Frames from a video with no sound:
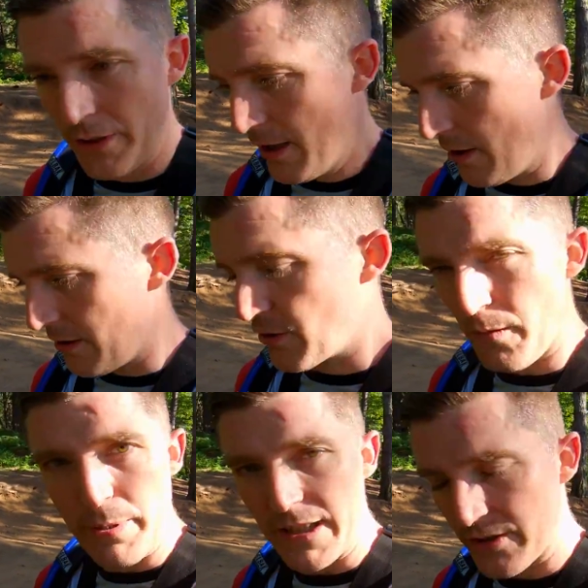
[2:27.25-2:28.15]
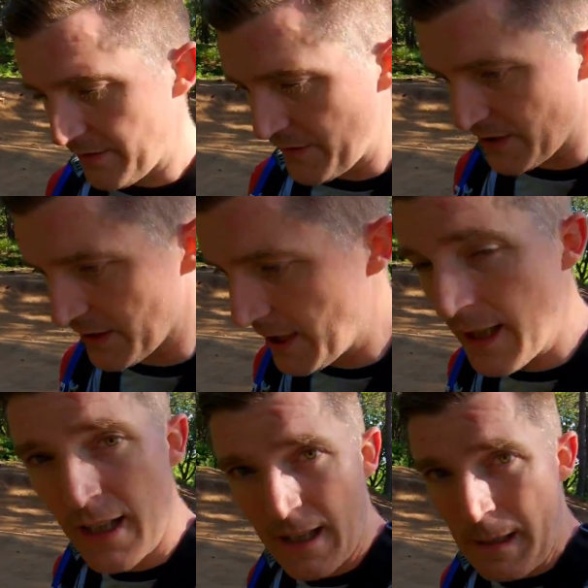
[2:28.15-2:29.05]
hard compact surfaces,
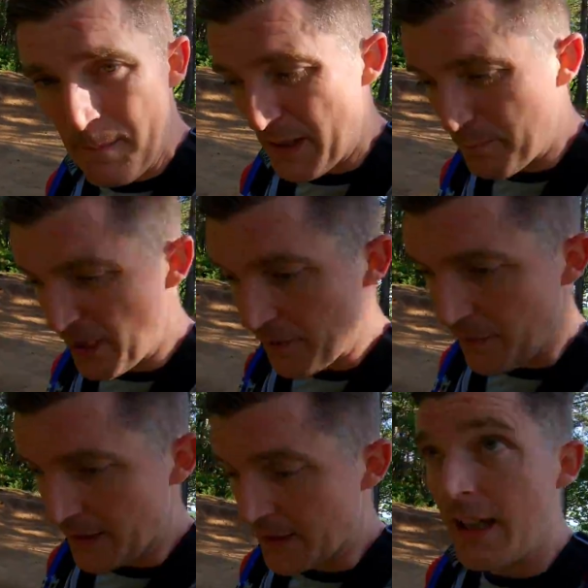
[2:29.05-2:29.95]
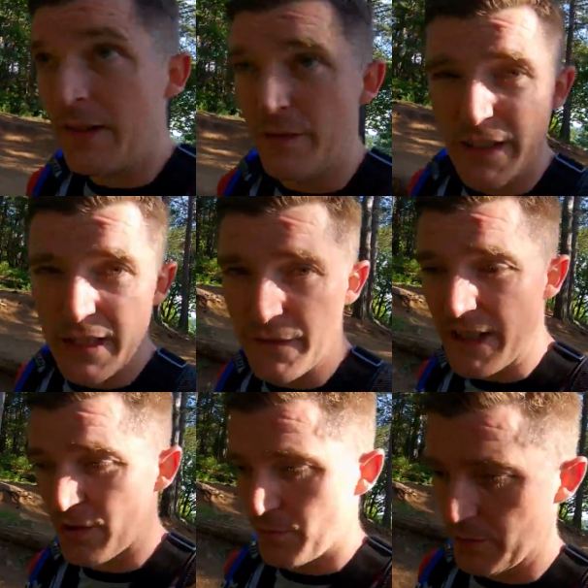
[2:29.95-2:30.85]
they're perfect, very fast
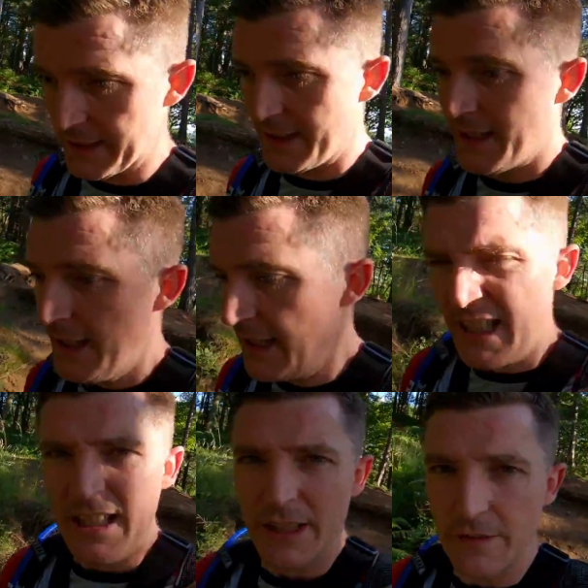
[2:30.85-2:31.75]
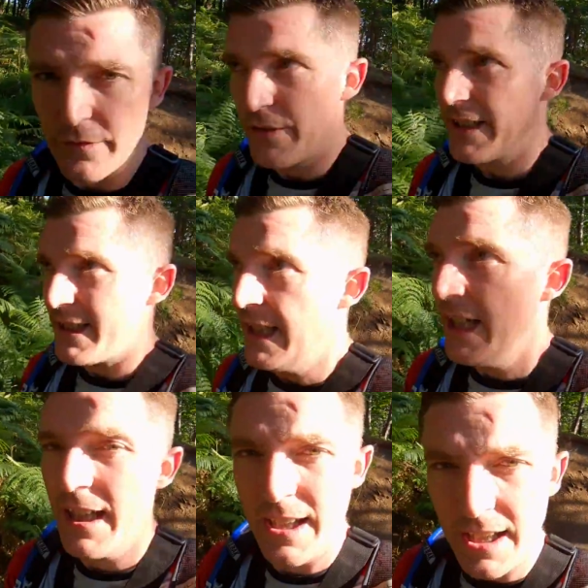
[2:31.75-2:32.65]
rolling. They've got very
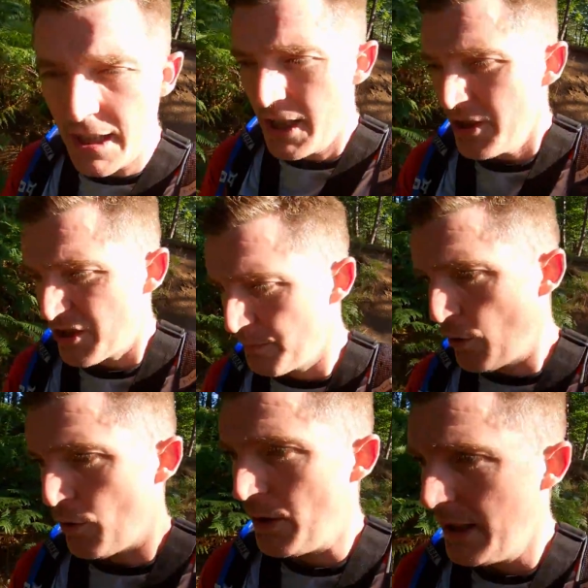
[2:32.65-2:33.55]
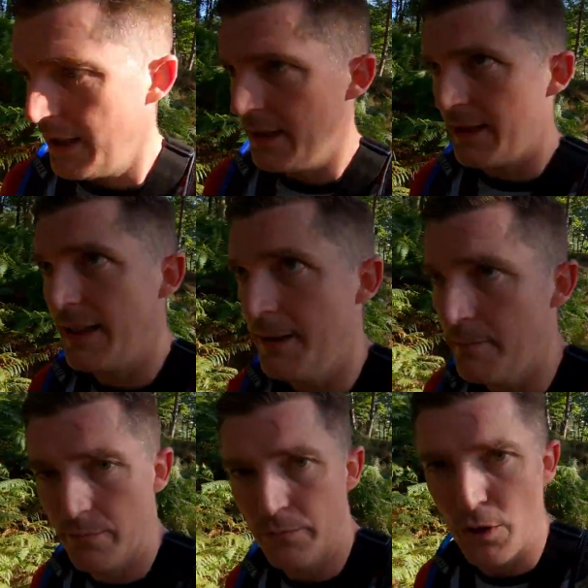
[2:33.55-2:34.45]
small
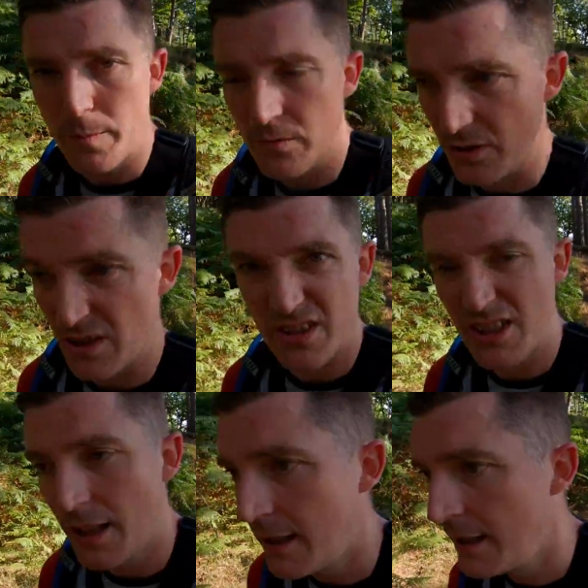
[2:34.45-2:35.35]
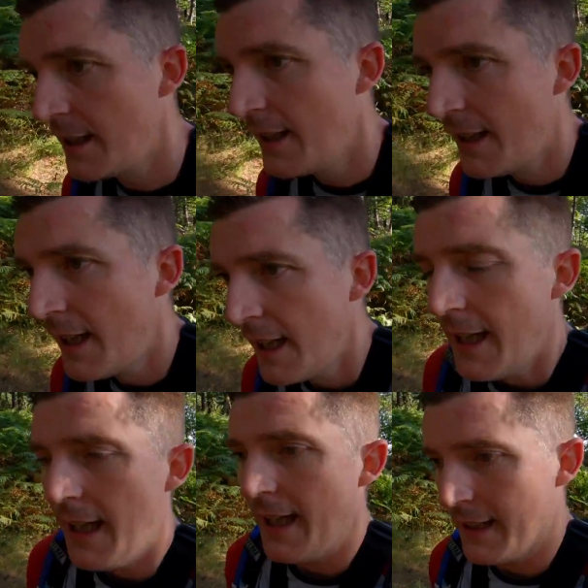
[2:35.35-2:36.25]
knobbles, lugs,
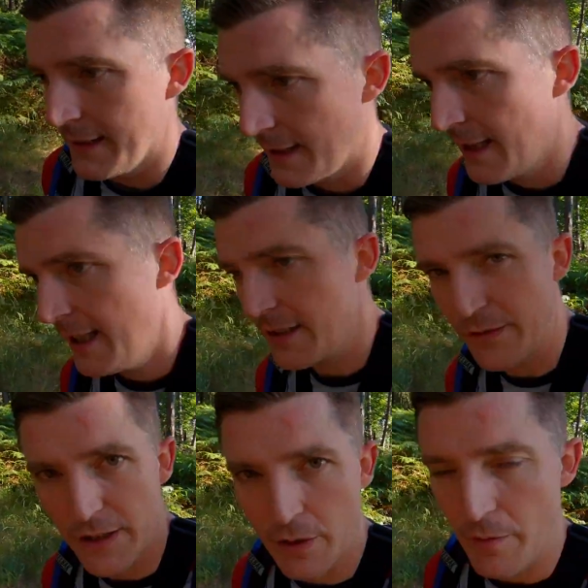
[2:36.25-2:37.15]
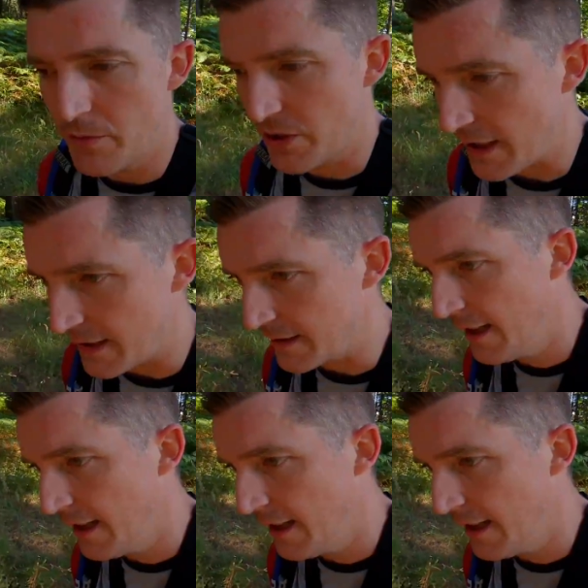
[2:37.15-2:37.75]
and they're a very rounded tyre.